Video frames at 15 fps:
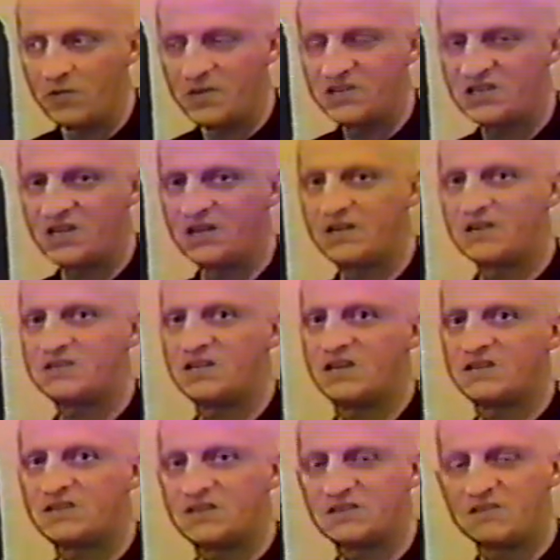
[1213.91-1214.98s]

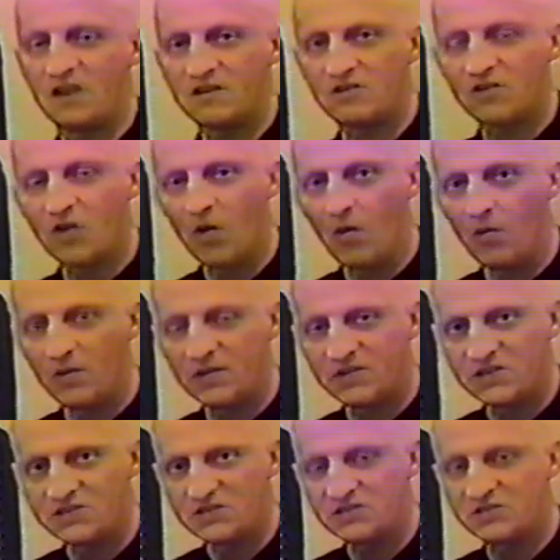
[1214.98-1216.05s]
Resynthesis is not the goal, it
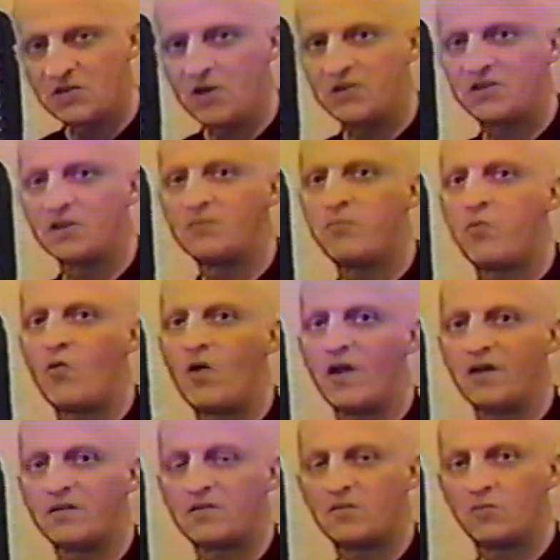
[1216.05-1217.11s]
is the starting
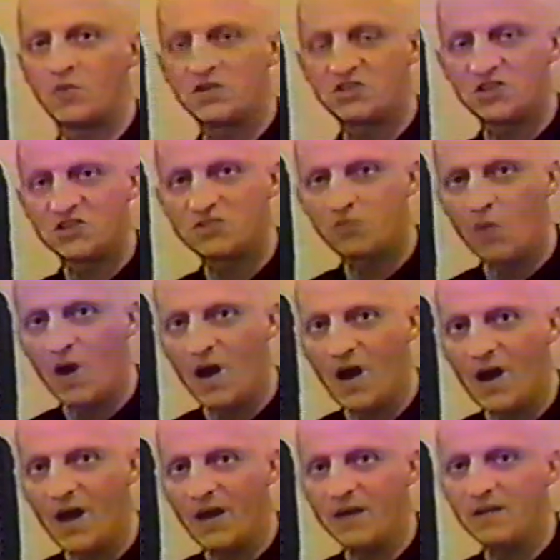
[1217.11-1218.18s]
point, which is
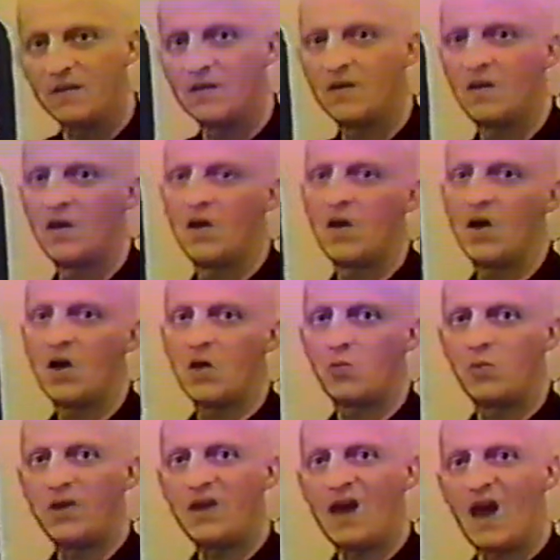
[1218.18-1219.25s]
why
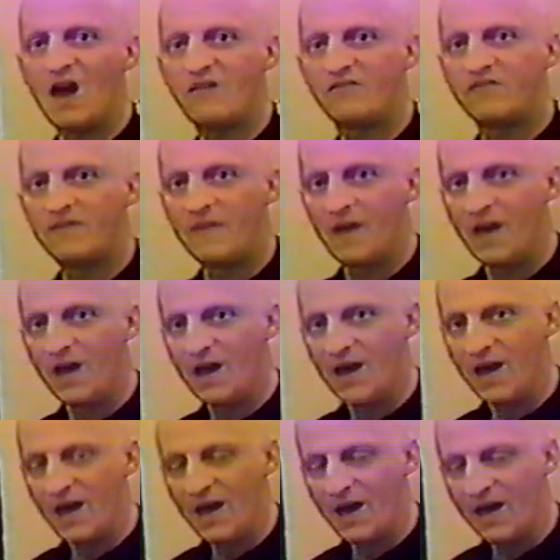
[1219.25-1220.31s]
we have
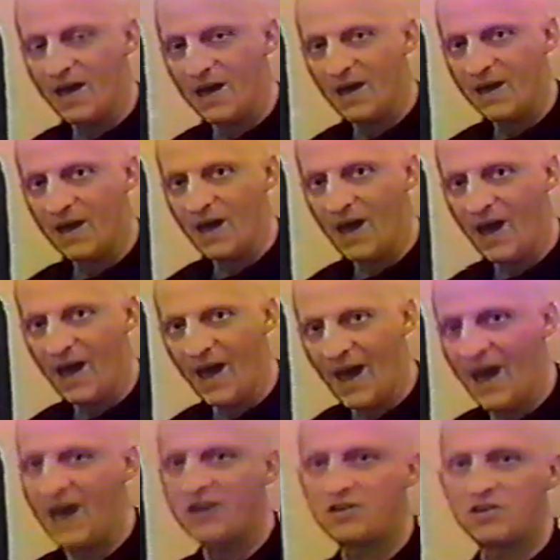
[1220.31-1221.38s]

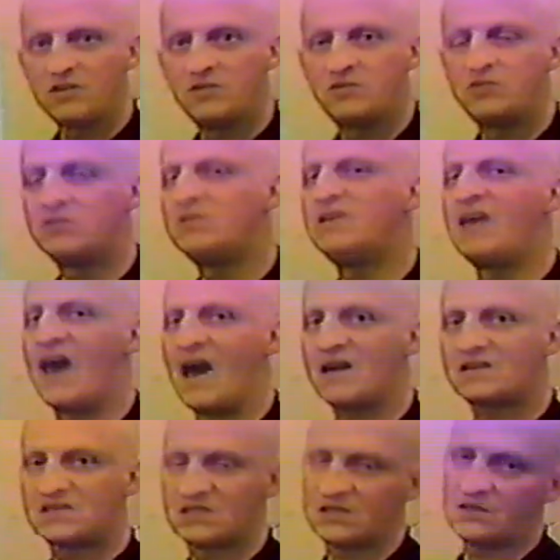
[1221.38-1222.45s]
added to the
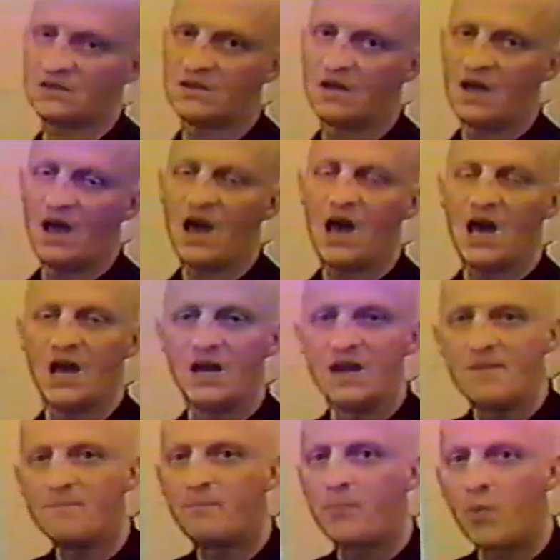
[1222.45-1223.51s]
Acxel an
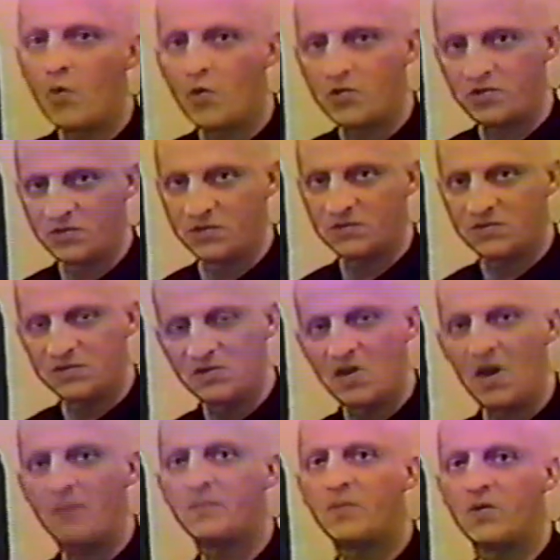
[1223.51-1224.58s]
important
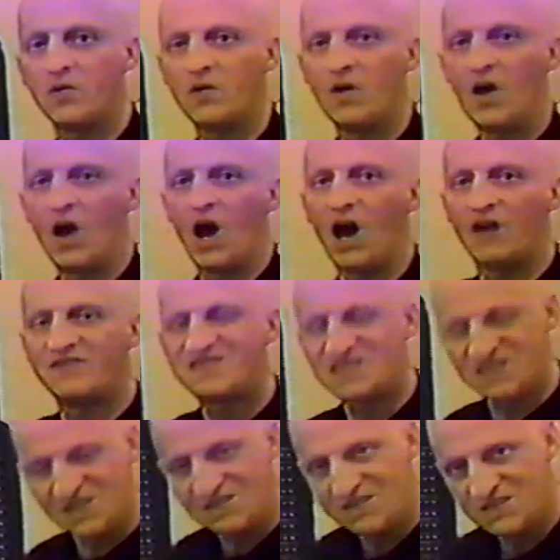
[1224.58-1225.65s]
number of
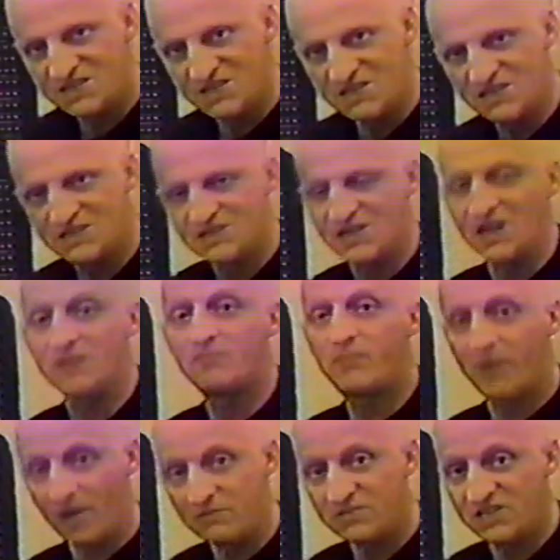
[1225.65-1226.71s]
synthesis and
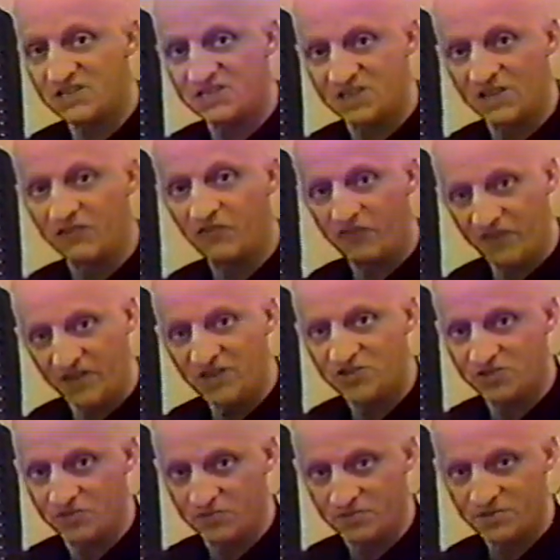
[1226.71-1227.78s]
processing
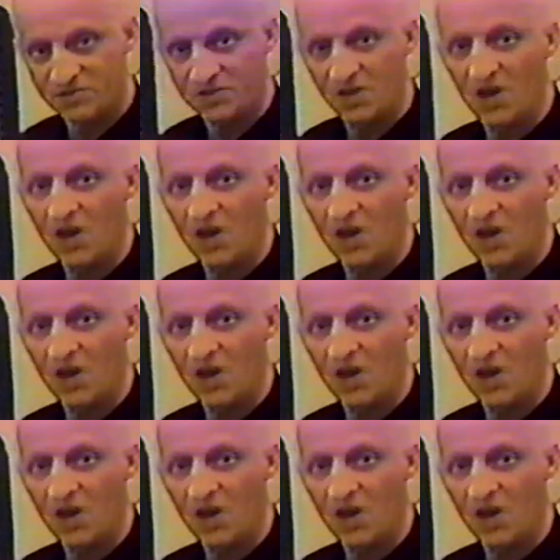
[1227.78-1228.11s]
features